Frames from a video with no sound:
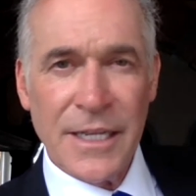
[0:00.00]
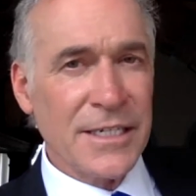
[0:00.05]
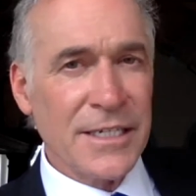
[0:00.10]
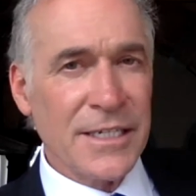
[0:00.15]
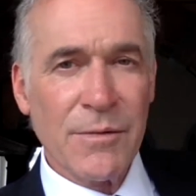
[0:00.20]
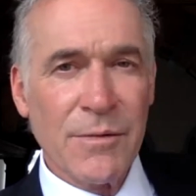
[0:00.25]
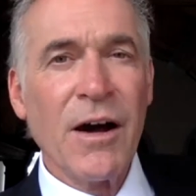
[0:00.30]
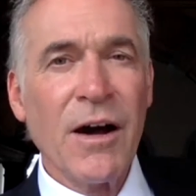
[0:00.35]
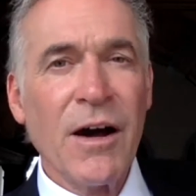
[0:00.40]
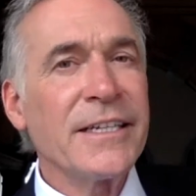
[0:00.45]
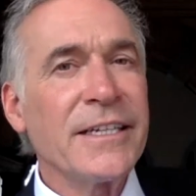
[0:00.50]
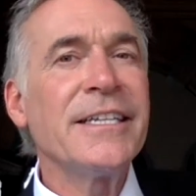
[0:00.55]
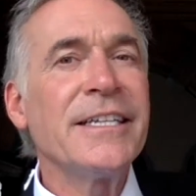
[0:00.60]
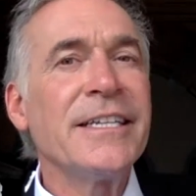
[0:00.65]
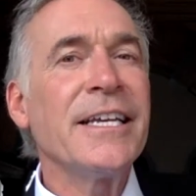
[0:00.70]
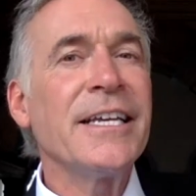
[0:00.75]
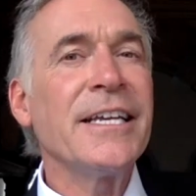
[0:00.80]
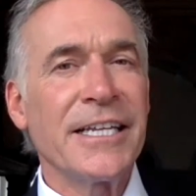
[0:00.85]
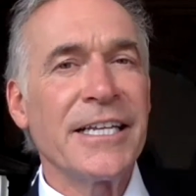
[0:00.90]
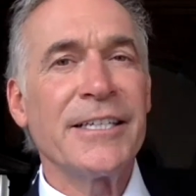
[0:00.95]
So
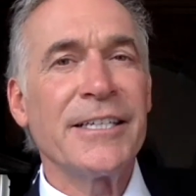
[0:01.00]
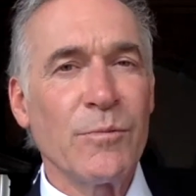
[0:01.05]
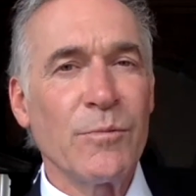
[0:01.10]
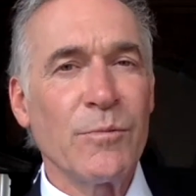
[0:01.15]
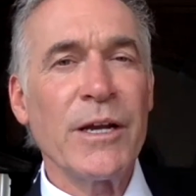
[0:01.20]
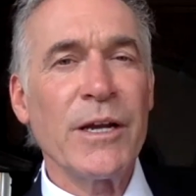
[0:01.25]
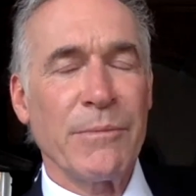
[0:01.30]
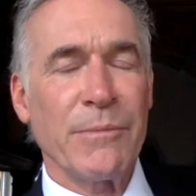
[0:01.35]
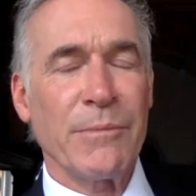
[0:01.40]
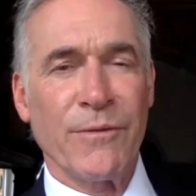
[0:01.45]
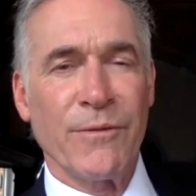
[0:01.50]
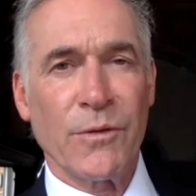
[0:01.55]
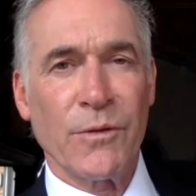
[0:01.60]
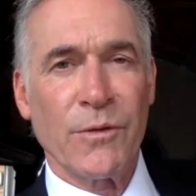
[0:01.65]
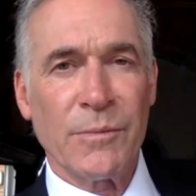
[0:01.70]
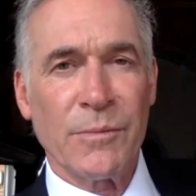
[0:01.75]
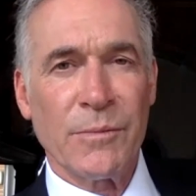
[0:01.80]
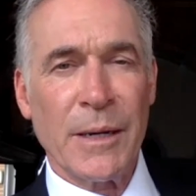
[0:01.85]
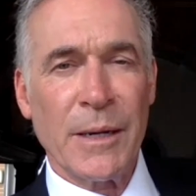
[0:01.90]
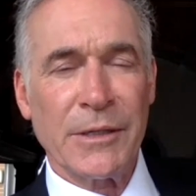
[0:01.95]
ideally, in the week
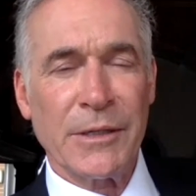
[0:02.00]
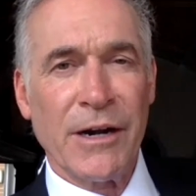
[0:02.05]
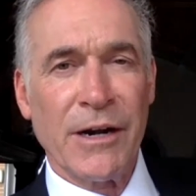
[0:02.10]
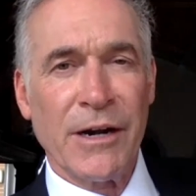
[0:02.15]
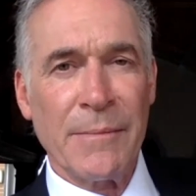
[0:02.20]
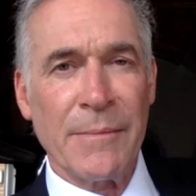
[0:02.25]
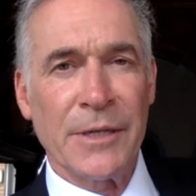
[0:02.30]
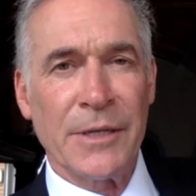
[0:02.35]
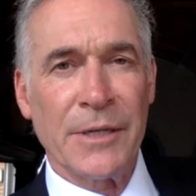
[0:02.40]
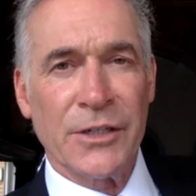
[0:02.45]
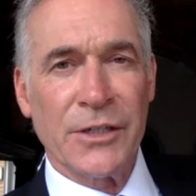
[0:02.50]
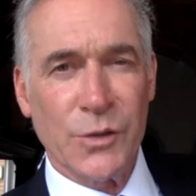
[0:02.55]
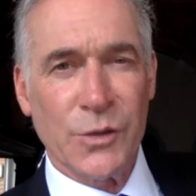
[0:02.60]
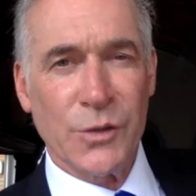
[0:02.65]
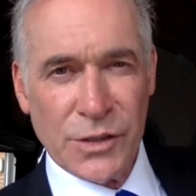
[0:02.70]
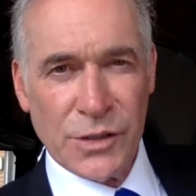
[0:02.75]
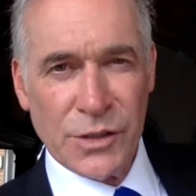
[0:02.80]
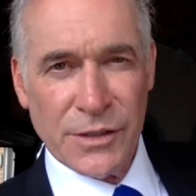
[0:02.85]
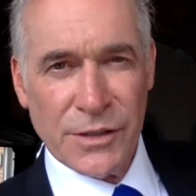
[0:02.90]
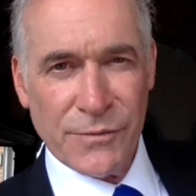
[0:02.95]
before your mammogram, you
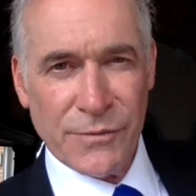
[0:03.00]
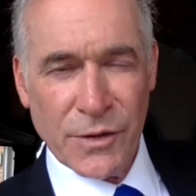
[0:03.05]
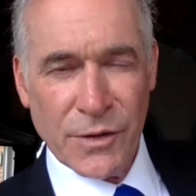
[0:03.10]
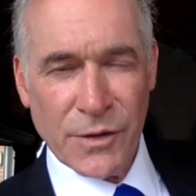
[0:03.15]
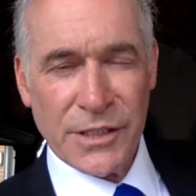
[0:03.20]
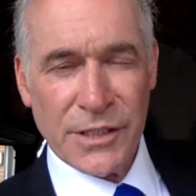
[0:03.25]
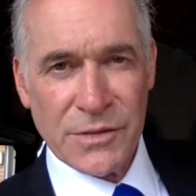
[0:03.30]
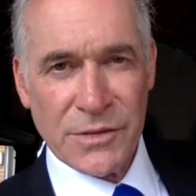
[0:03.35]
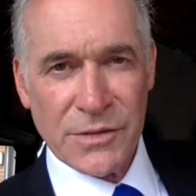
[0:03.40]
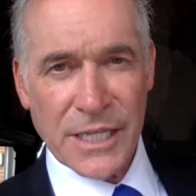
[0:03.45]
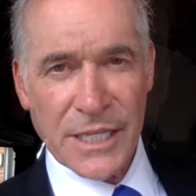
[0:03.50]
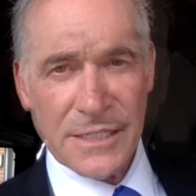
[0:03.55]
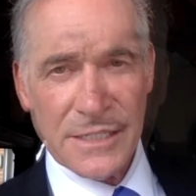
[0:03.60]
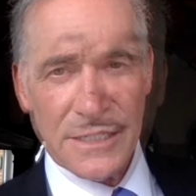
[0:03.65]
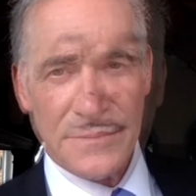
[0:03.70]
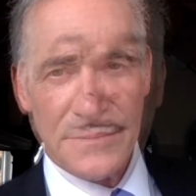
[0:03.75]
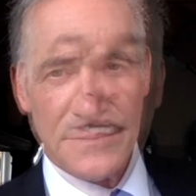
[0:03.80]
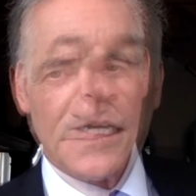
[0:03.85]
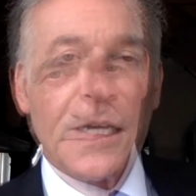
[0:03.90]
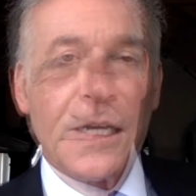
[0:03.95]
should avoid those
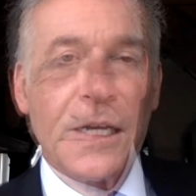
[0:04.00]
things.